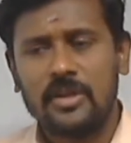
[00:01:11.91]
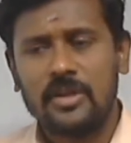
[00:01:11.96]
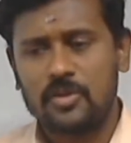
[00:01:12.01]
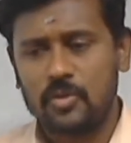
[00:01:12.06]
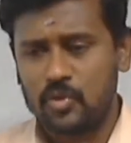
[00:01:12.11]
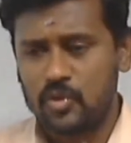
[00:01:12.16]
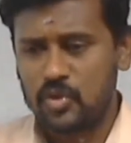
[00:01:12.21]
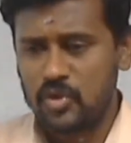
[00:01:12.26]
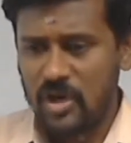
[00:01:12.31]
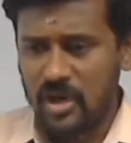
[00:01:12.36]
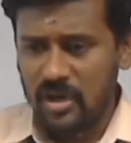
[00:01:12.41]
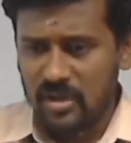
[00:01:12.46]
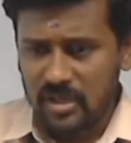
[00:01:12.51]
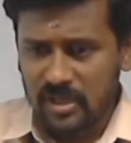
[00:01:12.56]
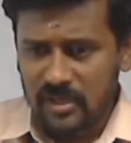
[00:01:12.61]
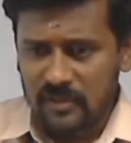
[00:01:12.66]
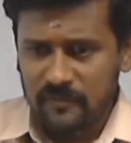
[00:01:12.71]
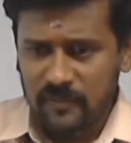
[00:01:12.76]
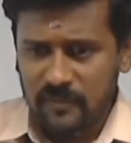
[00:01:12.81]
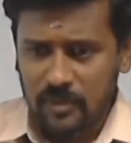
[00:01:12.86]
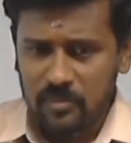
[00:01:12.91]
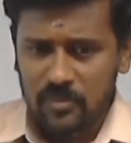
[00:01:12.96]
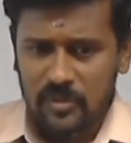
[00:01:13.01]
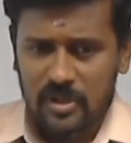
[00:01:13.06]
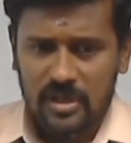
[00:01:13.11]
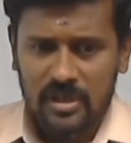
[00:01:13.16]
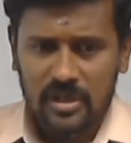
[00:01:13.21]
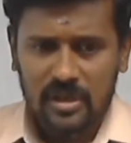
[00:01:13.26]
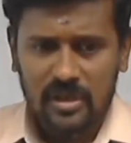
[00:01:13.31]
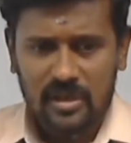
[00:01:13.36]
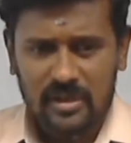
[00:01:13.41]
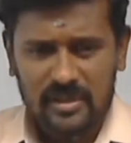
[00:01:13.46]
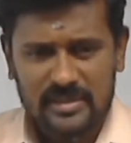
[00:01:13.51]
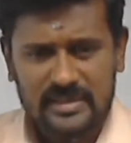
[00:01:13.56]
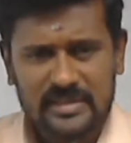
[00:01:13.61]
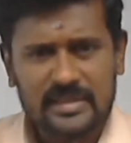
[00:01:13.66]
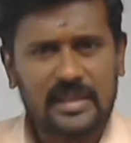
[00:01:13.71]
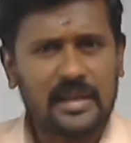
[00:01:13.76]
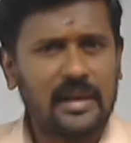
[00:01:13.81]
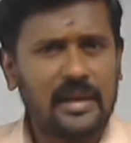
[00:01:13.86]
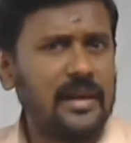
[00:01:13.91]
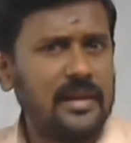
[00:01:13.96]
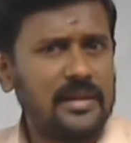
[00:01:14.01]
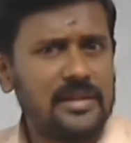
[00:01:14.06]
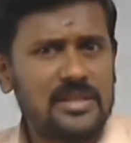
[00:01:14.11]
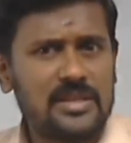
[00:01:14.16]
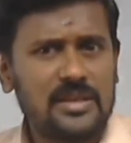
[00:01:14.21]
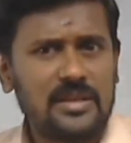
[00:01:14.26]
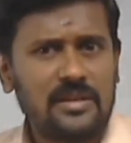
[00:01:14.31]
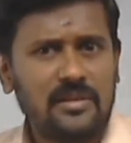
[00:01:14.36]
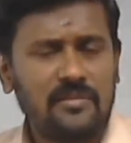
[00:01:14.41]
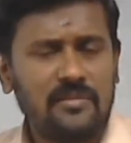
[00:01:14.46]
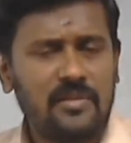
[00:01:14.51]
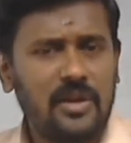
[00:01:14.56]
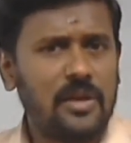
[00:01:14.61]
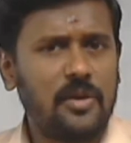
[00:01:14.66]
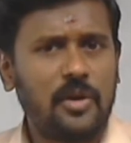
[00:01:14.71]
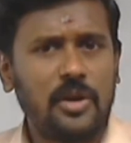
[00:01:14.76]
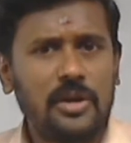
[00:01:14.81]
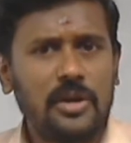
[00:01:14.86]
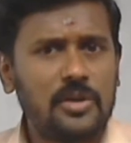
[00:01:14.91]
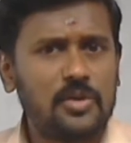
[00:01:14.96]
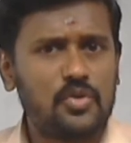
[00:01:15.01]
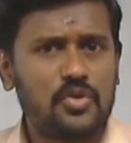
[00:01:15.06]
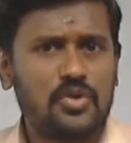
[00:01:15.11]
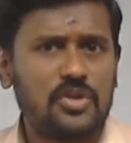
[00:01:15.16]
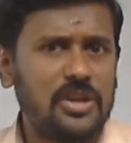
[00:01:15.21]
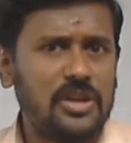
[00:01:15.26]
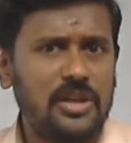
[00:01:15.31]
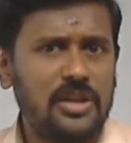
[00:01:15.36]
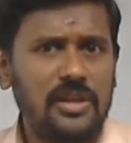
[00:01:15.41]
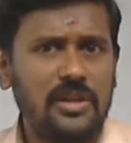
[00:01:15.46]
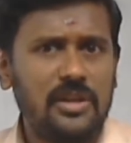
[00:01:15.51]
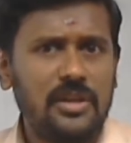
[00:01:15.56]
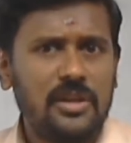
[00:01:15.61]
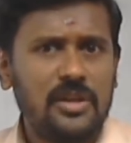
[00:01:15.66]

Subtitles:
So starting from the scratch, we are going to study.